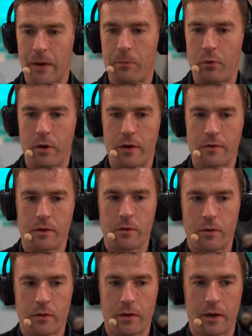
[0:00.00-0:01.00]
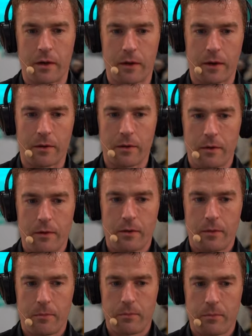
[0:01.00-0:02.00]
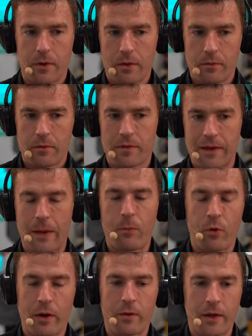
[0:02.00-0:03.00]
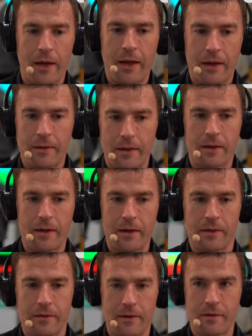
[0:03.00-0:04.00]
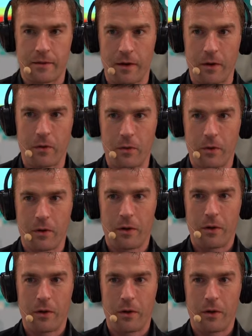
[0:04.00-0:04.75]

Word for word: that book is a good kind of like slap around the head that kind of says, yo,